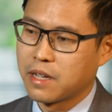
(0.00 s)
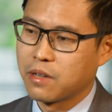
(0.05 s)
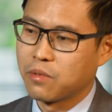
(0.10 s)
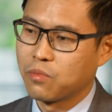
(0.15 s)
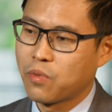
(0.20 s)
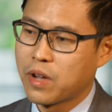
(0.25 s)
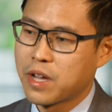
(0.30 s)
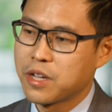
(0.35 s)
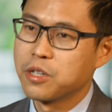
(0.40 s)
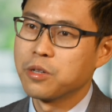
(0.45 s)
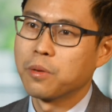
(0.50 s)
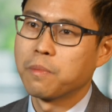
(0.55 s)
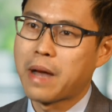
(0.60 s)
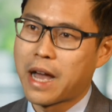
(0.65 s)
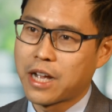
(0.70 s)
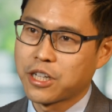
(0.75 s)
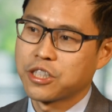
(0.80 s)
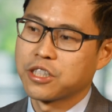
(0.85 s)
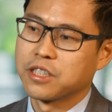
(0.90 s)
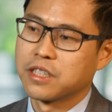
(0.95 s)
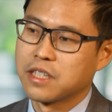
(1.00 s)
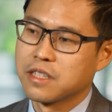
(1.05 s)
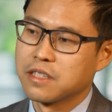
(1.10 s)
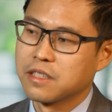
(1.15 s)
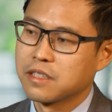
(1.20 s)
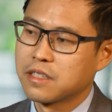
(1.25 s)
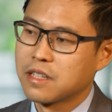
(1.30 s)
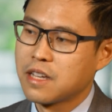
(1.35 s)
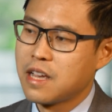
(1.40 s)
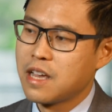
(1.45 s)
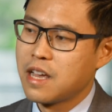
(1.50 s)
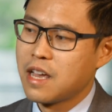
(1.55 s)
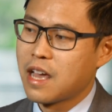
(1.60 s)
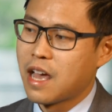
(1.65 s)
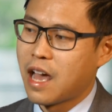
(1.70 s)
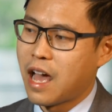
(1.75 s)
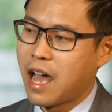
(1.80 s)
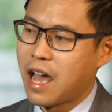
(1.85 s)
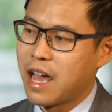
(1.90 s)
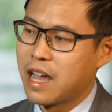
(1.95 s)
and where your passion is,
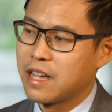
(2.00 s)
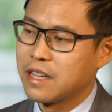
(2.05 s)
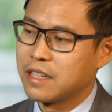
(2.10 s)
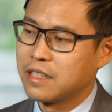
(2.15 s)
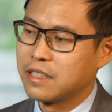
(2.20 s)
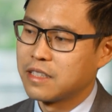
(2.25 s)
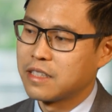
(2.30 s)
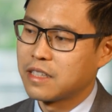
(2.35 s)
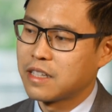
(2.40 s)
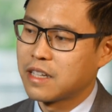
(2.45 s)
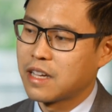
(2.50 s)
and